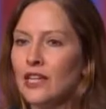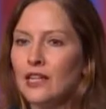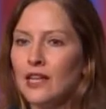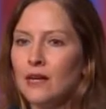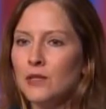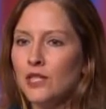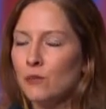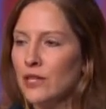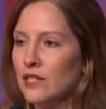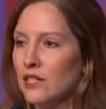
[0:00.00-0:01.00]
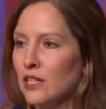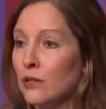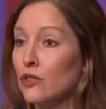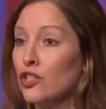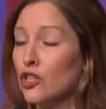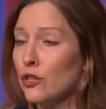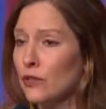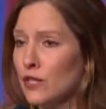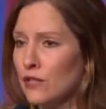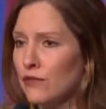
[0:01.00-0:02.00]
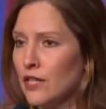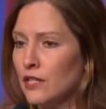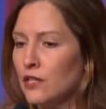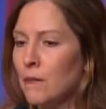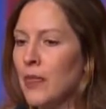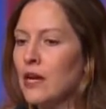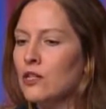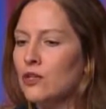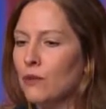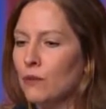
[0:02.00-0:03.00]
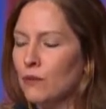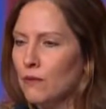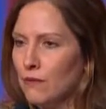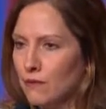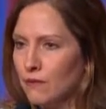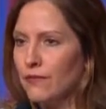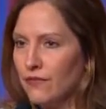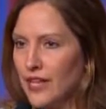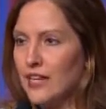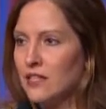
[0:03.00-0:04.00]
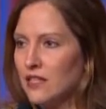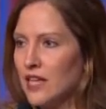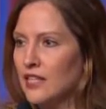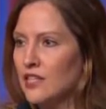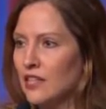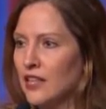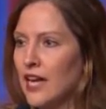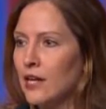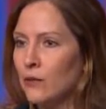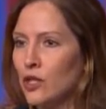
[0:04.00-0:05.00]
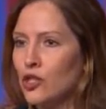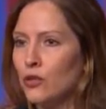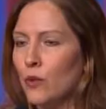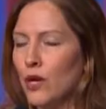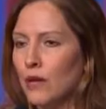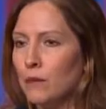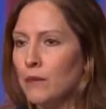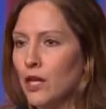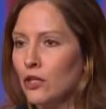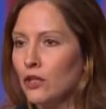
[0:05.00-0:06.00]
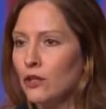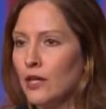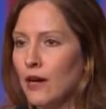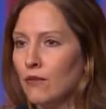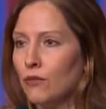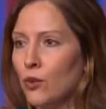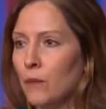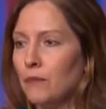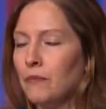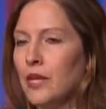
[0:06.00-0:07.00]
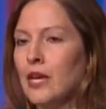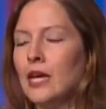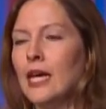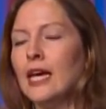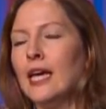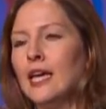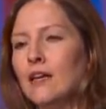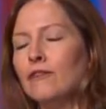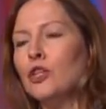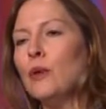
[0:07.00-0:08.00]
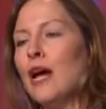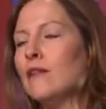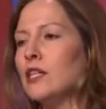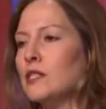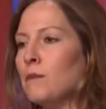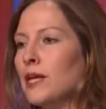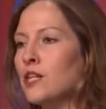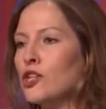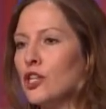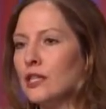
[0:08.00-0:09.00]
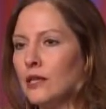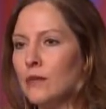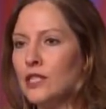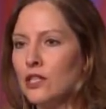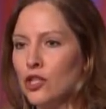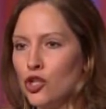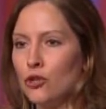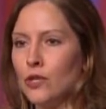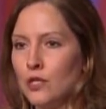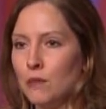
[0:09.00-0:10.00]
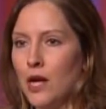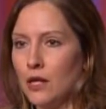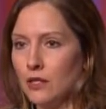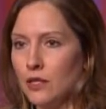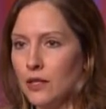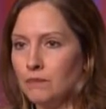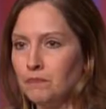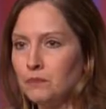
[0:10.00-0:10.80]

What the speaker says: that claims expenses includes attorney's fees. So that's the language you want to be on the lookout for. If you have a diminishing limits insurance policy,